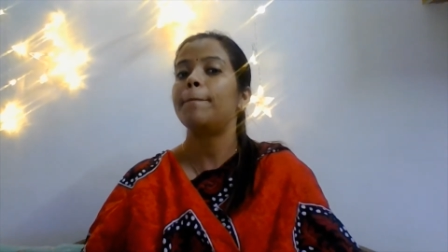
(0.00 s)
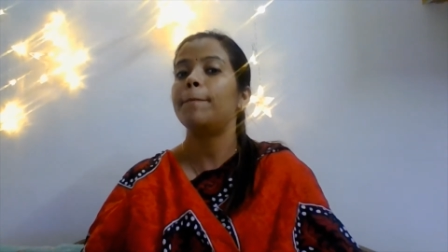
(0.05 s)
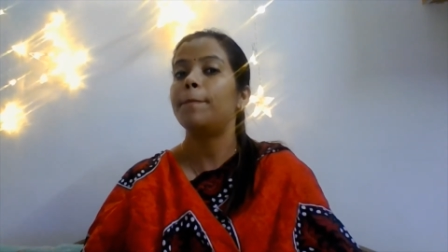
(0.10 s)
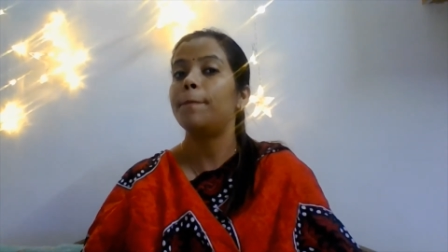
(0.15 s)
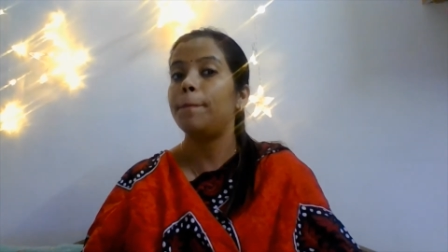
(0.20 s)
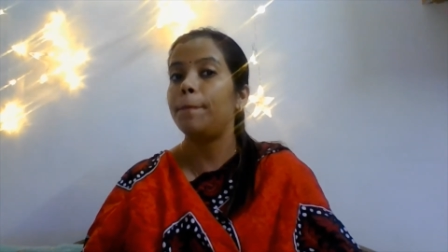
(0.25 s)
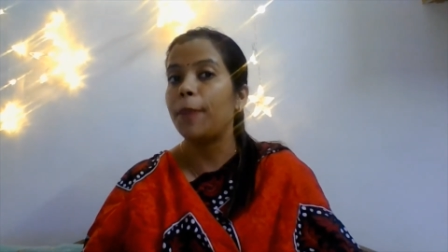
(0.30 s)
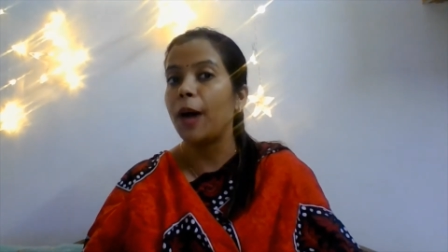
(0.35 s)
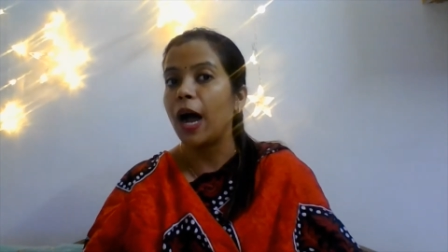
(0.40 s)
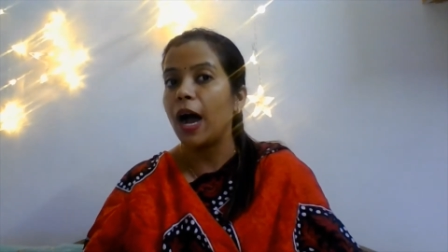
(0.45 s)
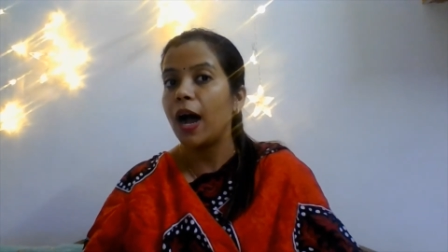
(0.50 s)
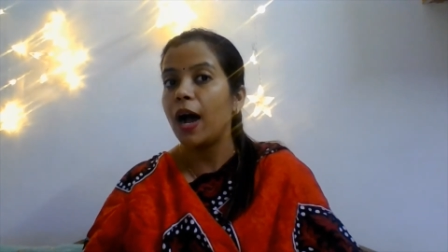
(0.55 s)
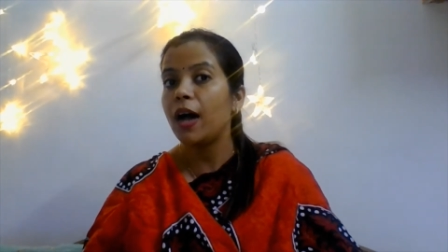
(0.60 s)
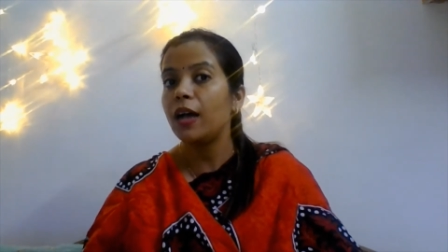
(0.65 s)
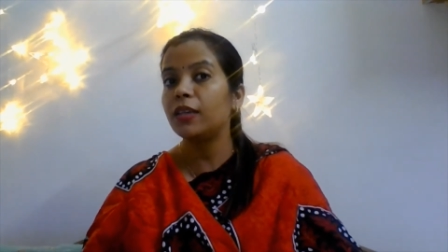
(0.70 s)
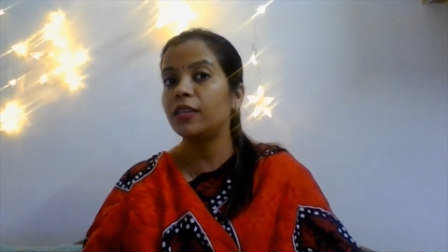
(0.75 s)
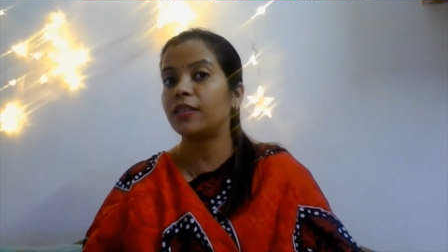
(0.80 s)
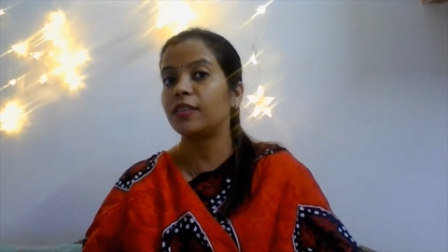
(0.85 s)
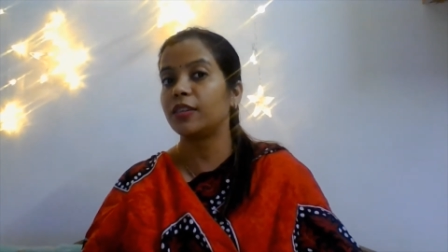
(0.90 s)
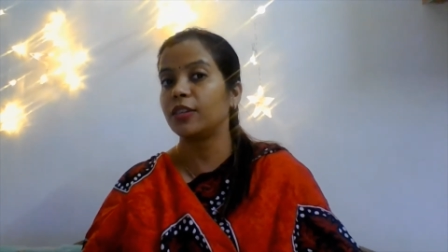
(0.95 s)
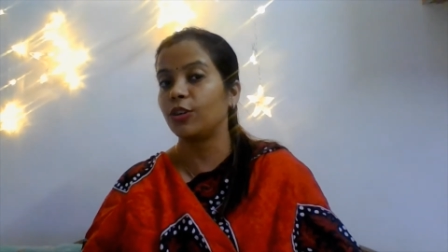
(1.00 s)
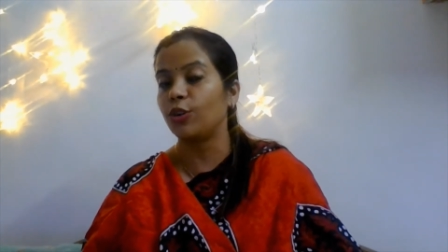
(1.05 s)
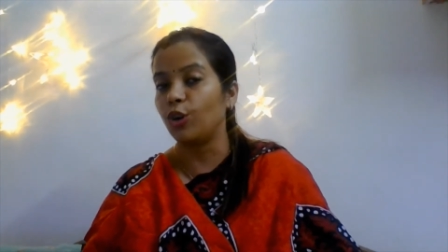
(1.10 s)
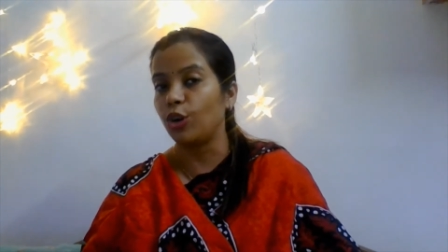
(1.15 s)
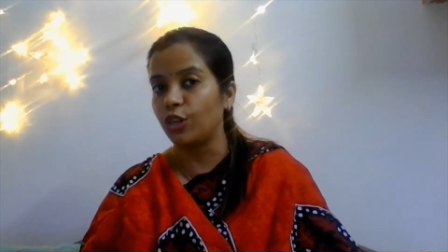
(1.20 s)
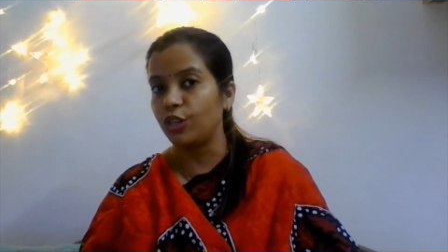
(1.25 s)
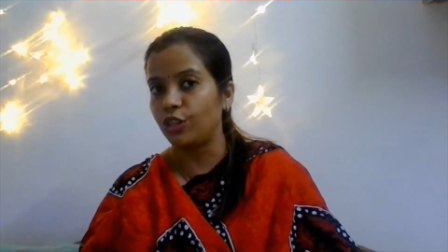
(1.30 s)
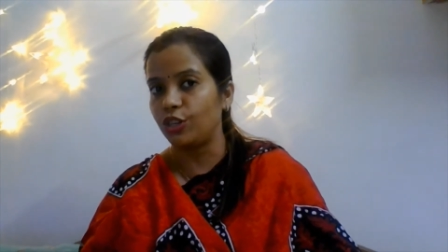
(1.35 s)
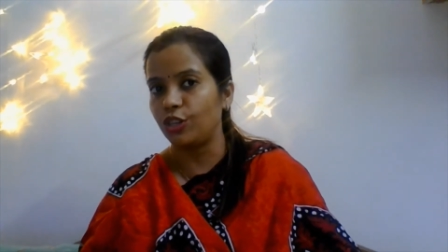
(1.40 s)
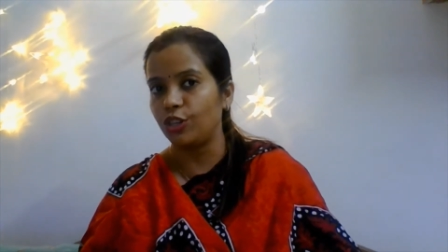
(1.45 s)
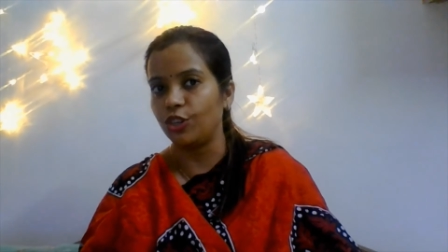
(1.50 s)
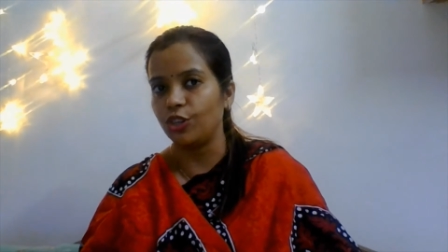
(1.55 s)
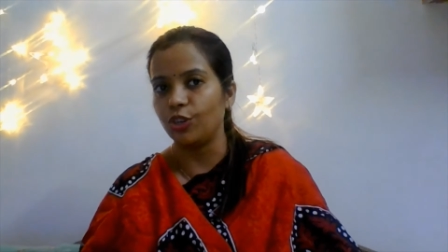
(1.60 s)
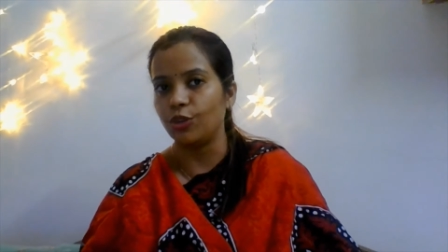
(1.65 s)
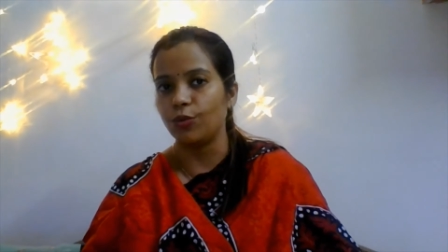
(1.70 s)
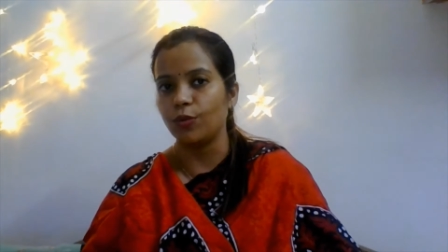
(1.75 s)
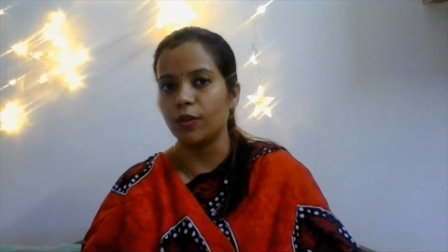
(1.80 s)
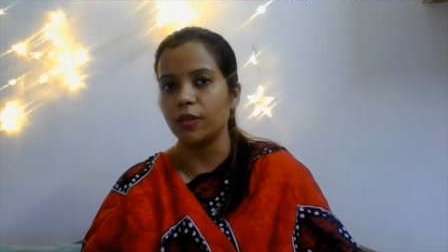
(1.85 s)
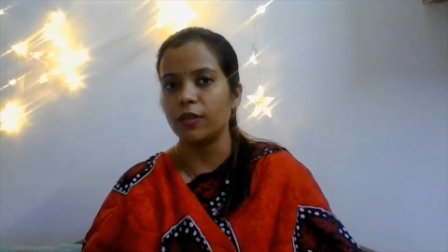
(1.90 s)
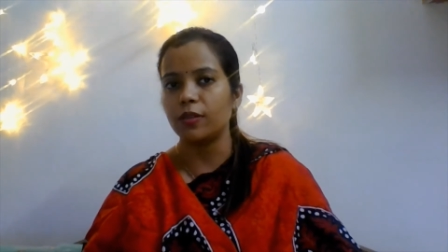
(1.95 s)
past
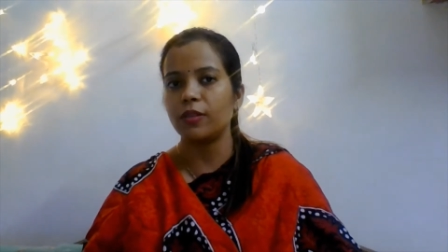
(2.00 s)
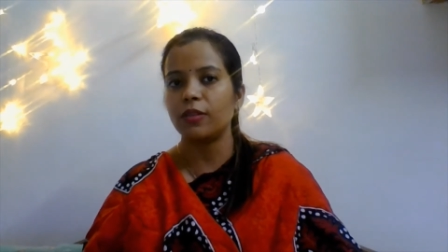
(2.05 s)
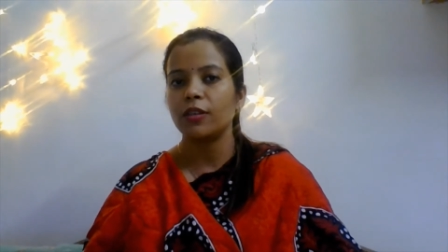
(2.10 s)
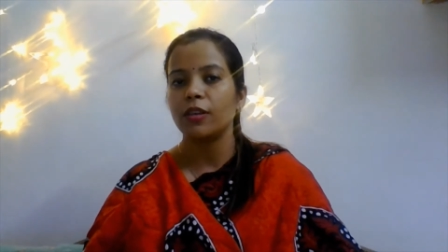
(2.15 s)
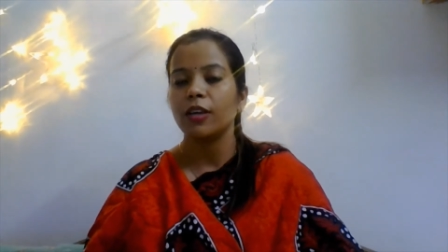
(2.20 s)
continuous.